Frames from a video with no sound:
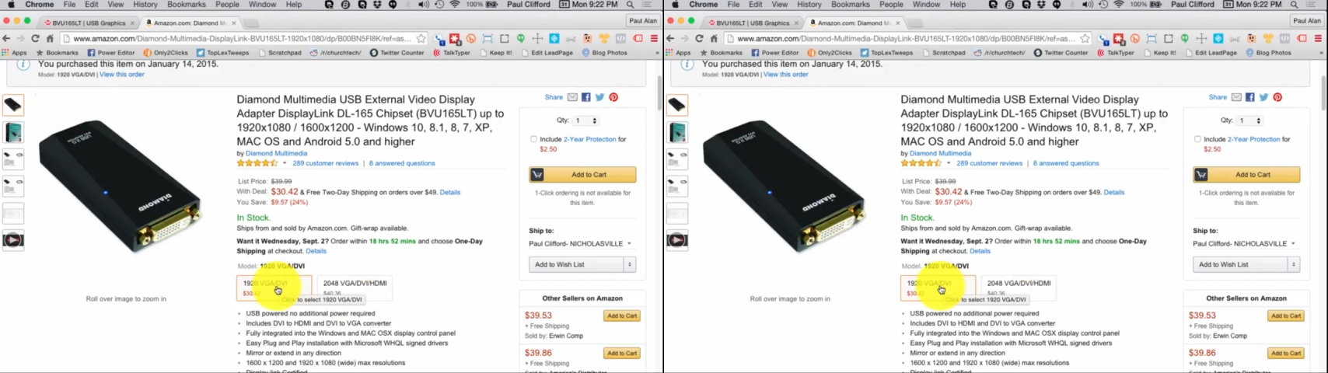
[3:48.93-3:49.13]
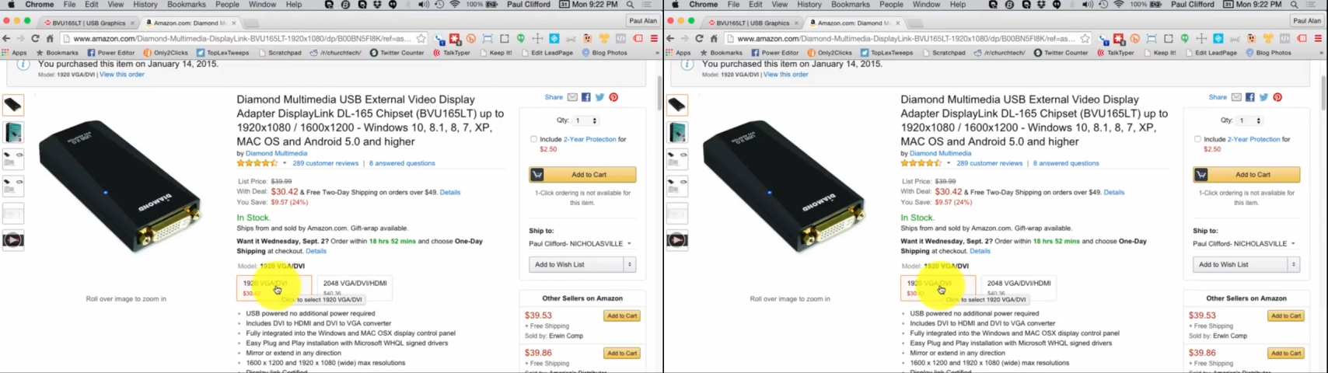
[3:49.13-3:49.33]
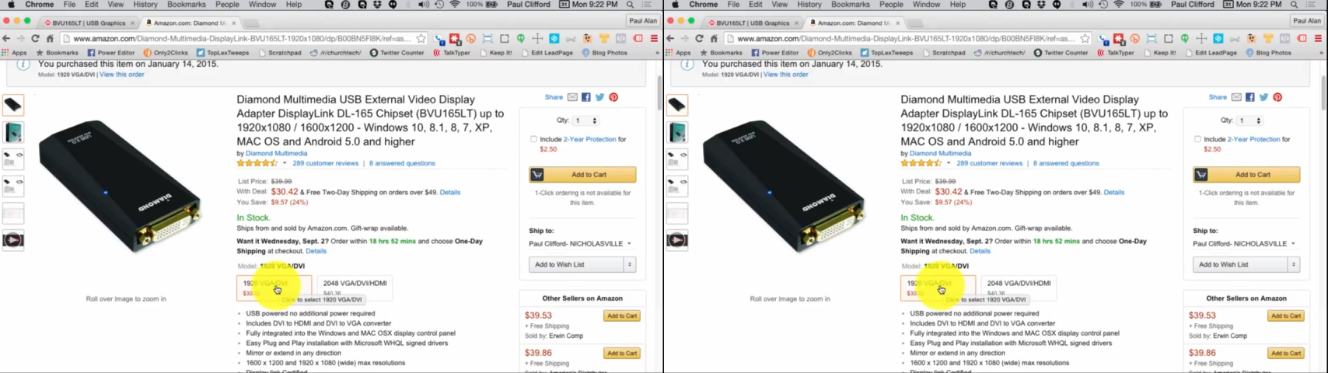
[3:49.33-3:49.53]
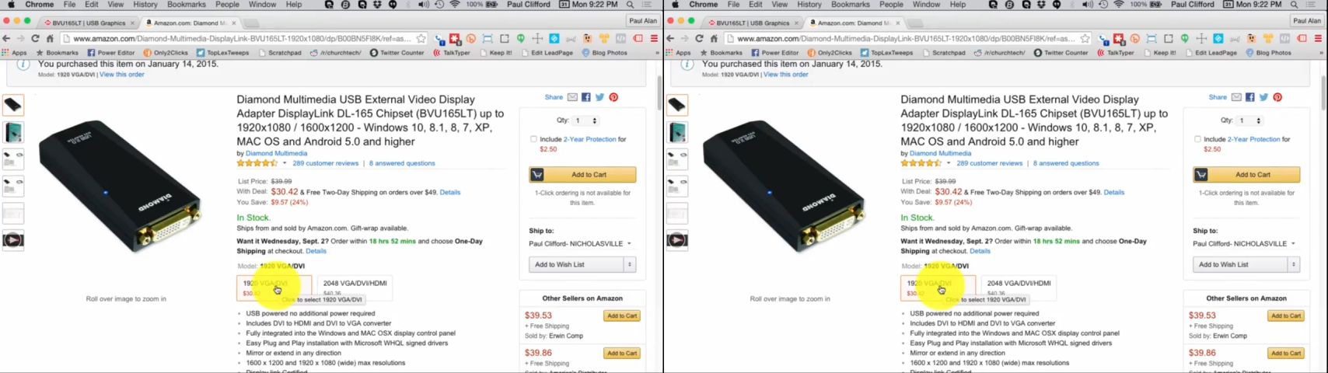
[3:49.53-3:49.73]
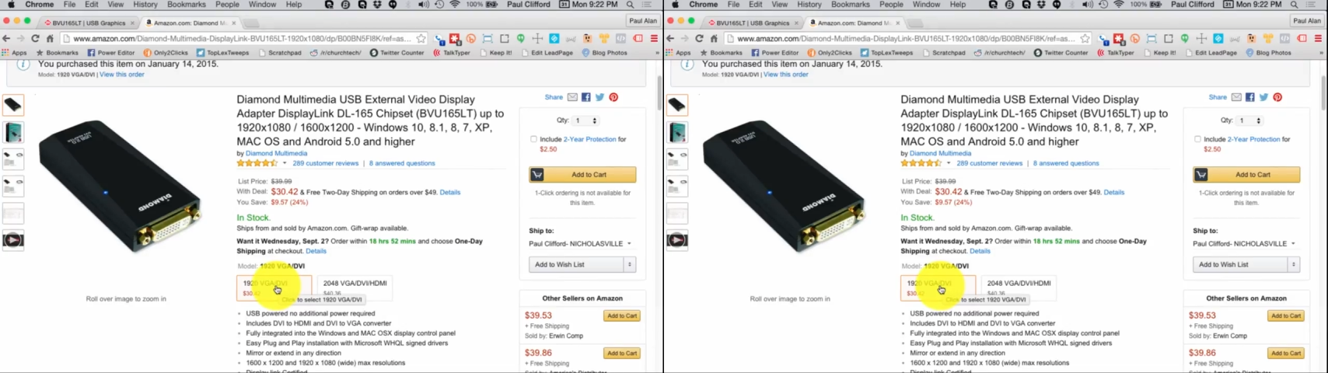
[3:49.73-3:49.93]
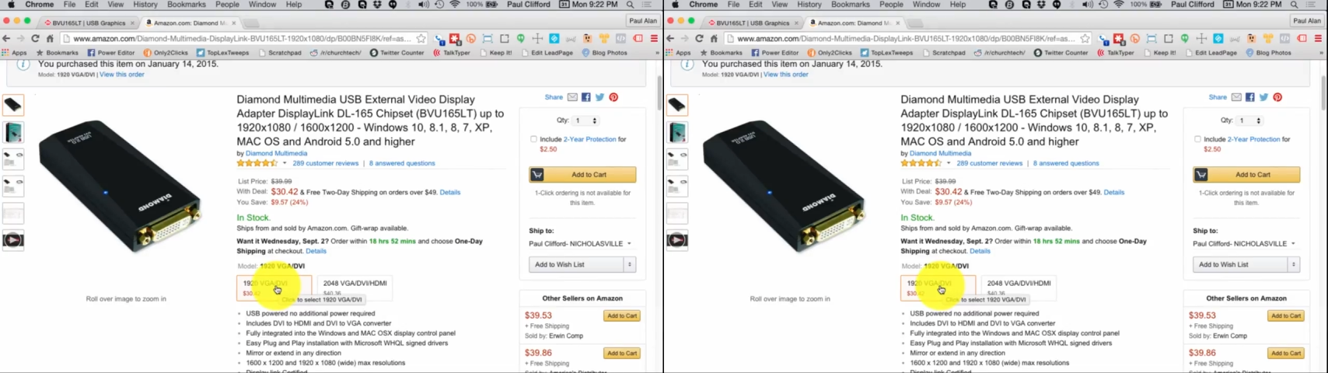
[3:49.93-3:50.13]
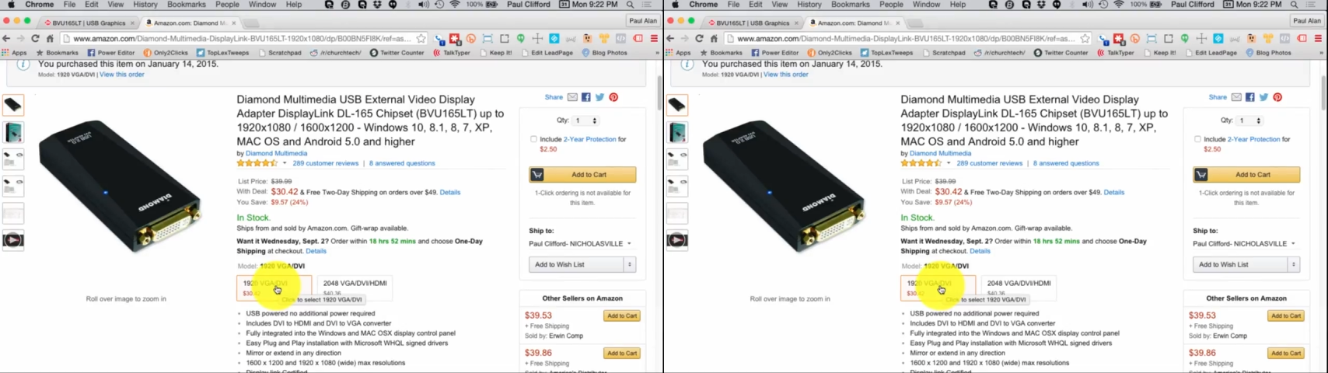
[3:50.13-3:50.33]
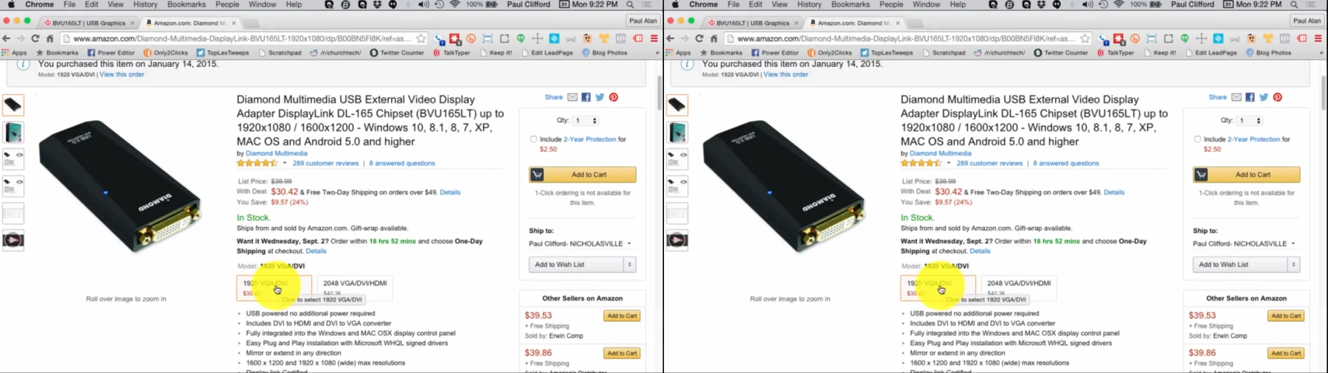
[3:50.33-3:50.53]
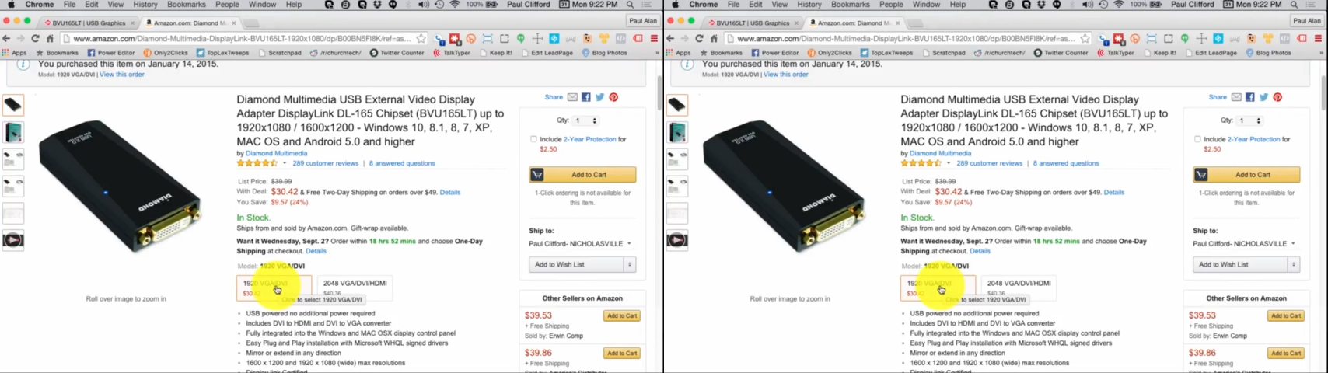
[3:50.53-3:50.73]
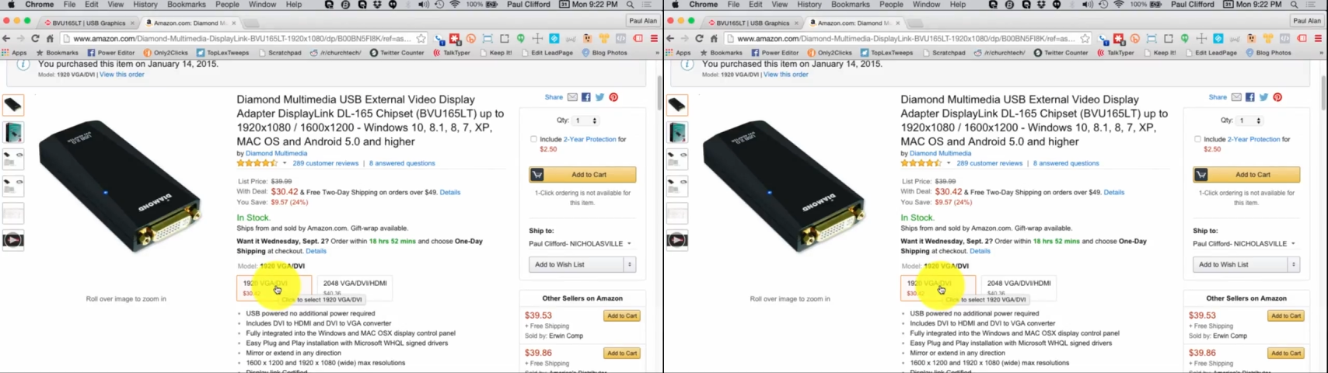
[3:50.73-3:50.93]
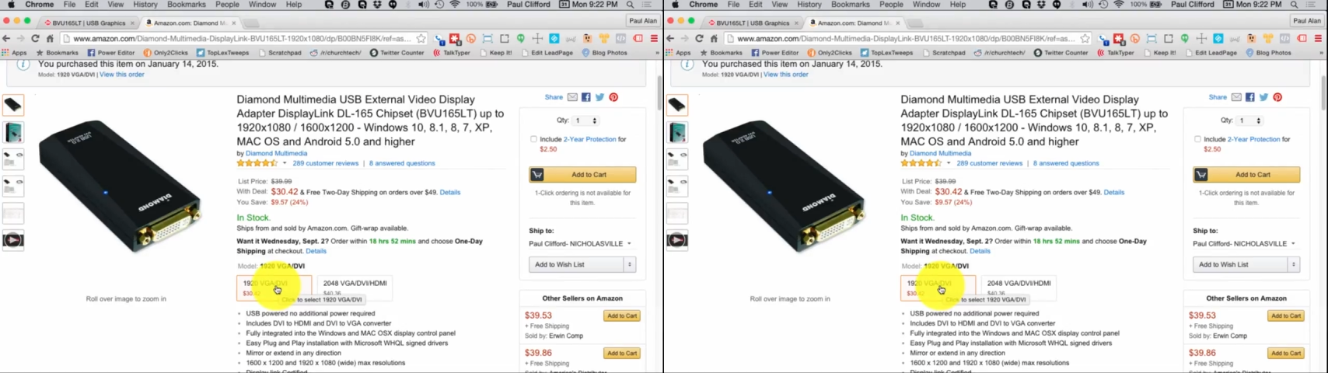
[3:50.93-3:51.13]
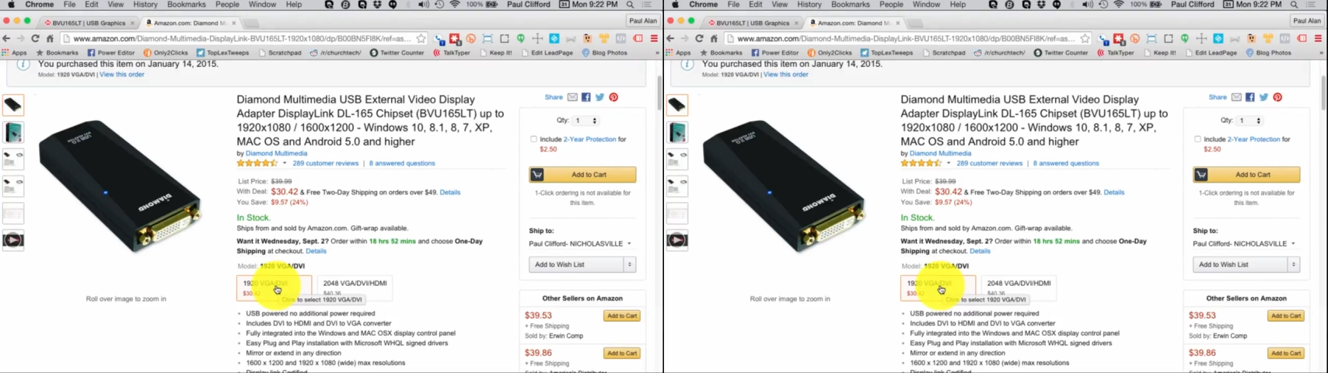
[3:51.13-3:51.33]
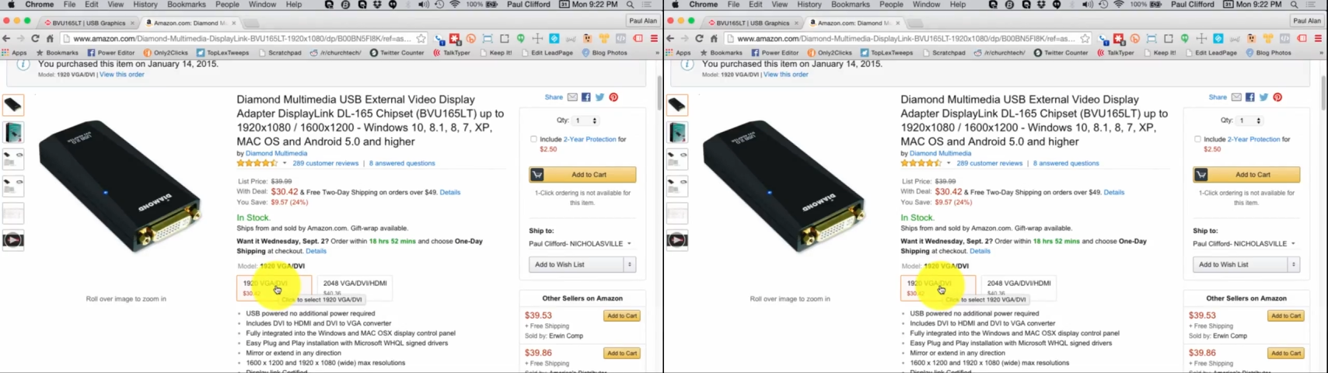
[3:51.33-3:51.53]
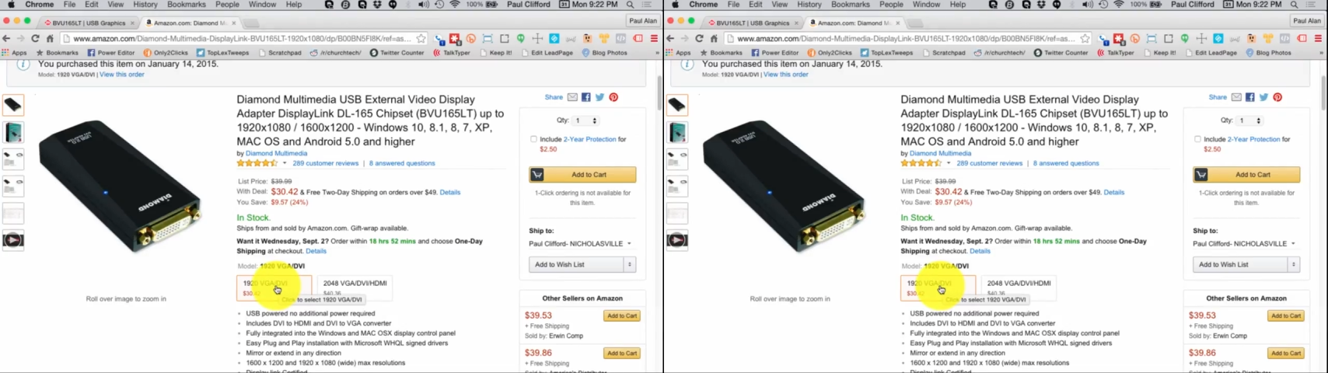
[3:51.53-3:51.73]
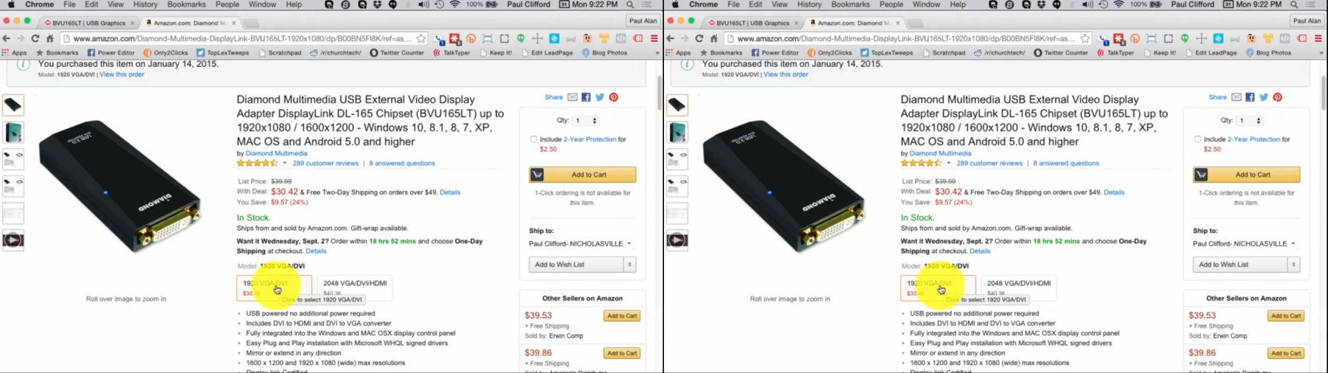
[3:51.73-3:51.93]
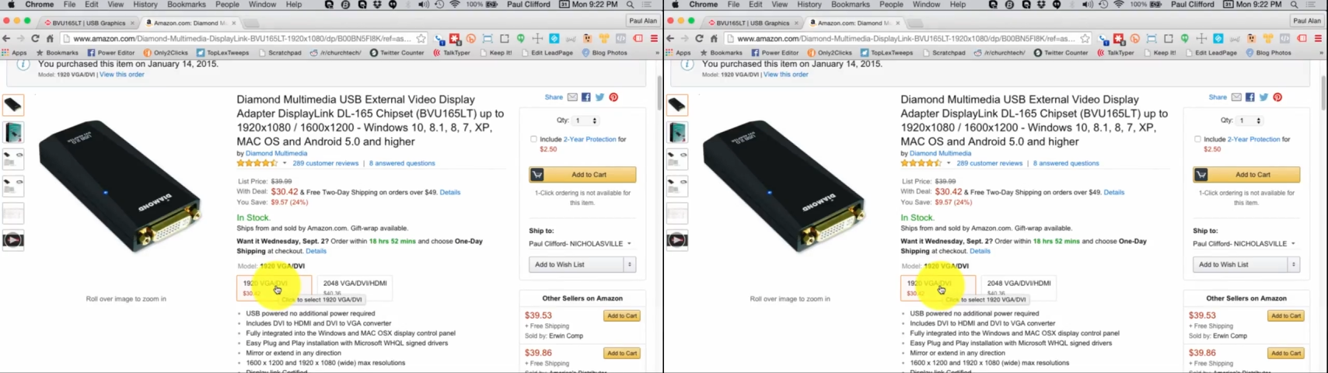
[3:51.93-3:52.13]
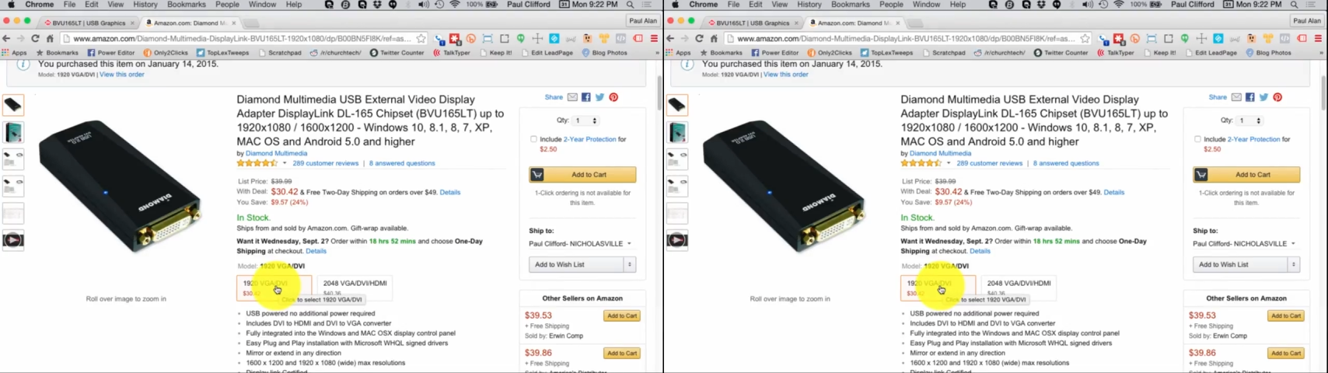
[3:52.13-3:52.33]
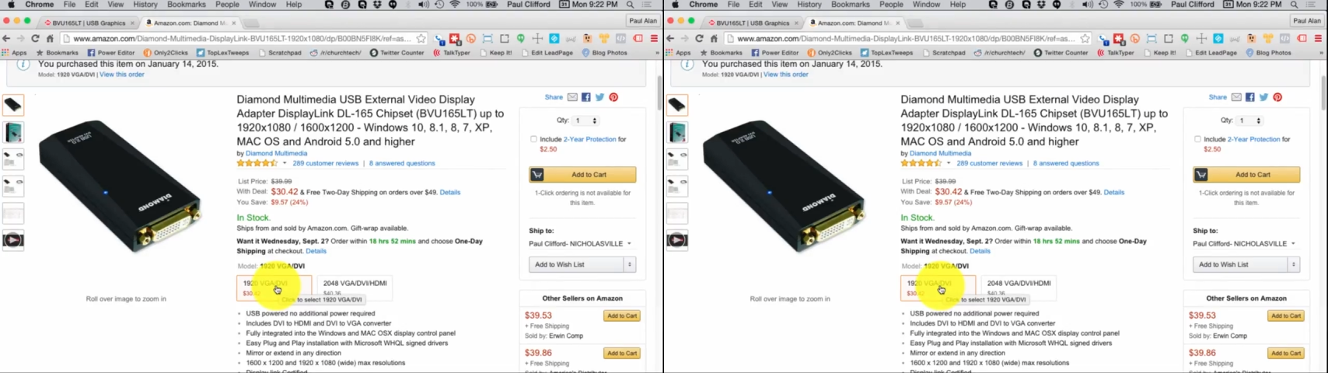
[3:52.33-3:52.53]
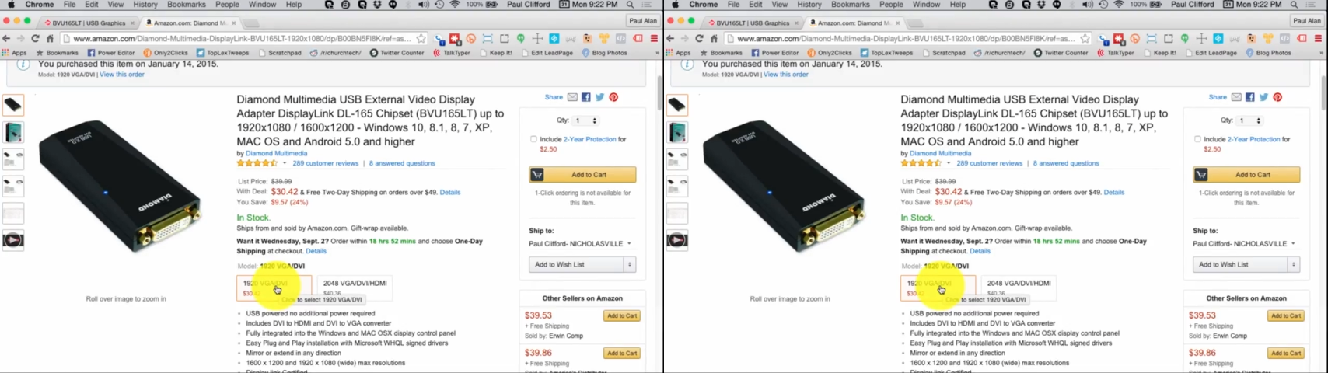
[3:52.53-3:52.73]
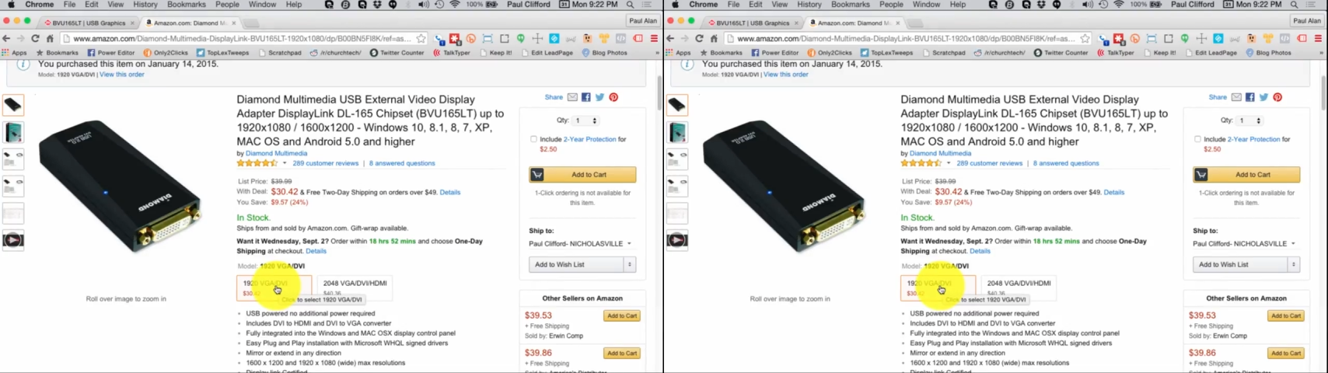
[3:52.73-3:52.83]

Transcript: No face is visible, so there are no lips to read.